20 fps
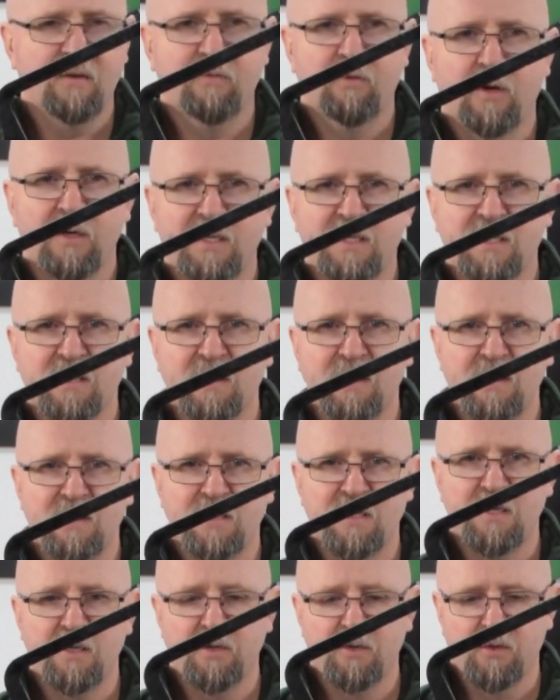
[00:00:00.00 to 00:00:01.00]
what size
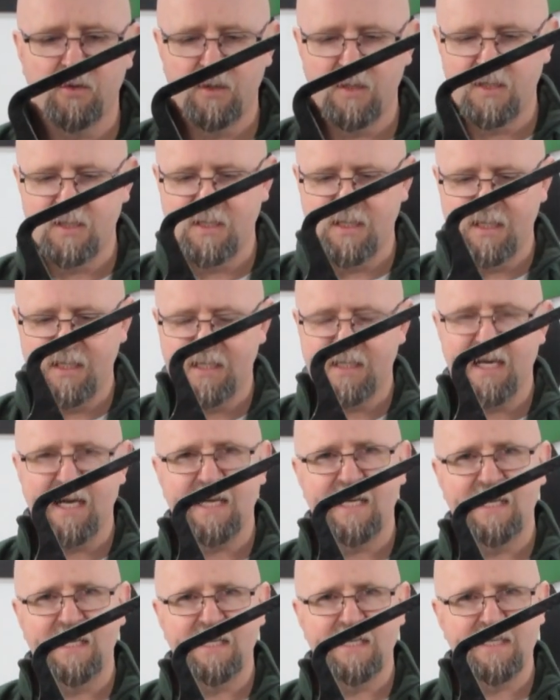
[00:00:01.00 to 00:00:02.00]
here isn't
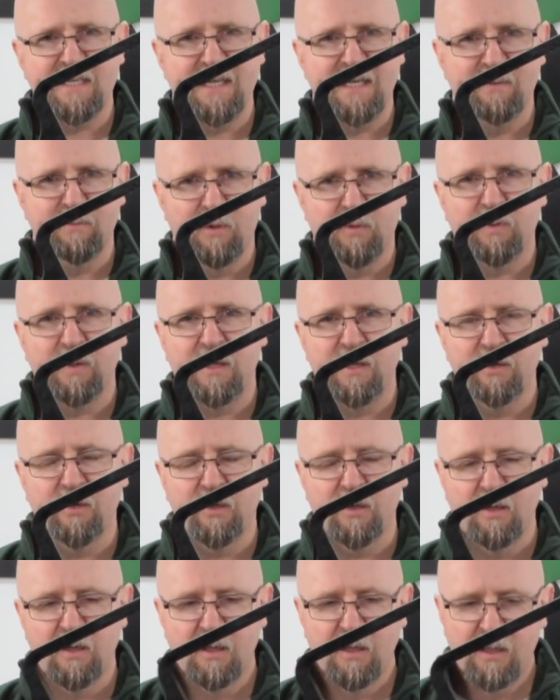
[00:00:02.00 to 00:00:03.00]
exactly the same up
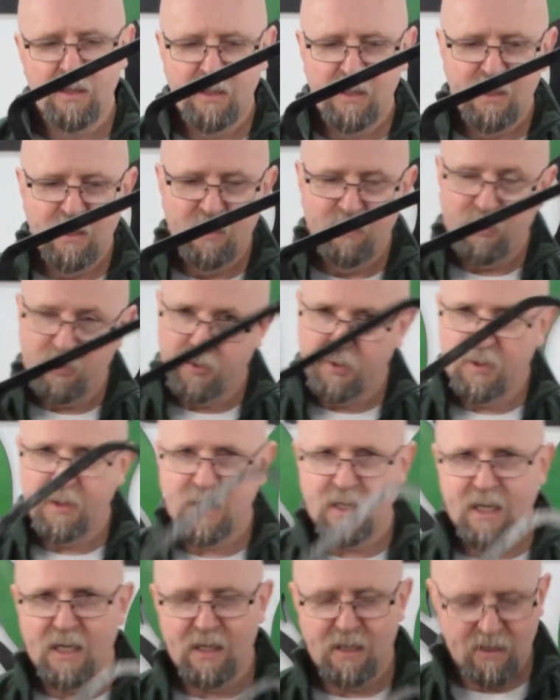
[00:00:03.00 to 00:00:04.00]
here. But
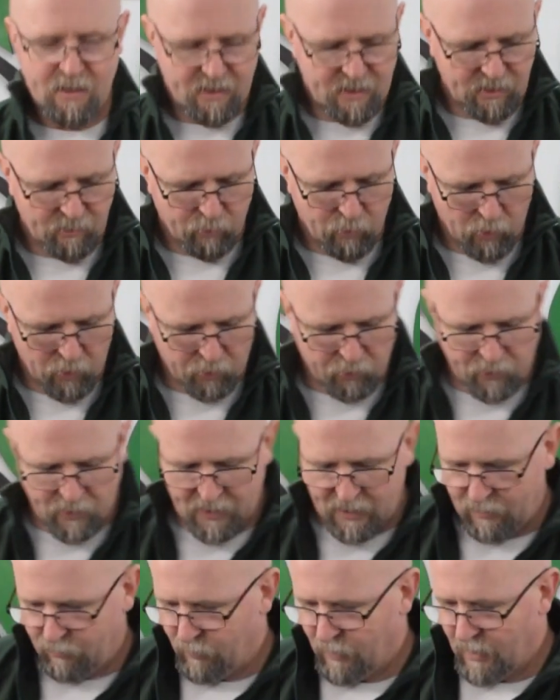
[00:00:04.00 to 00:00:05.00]
again, they work
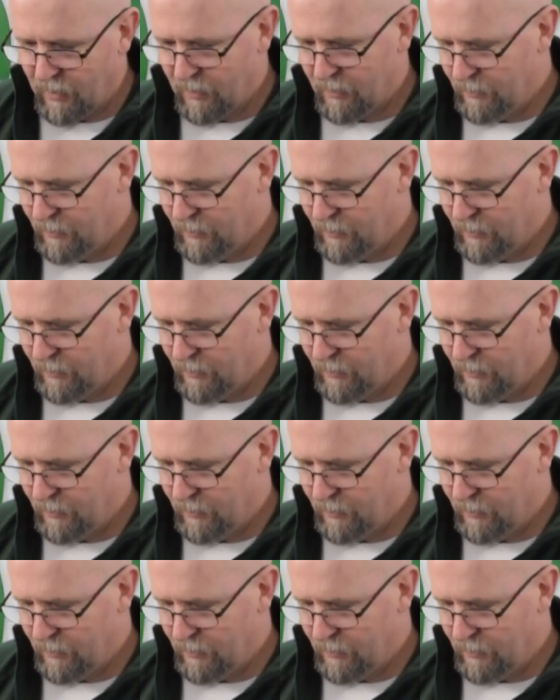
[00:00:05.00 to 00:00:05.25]
really well.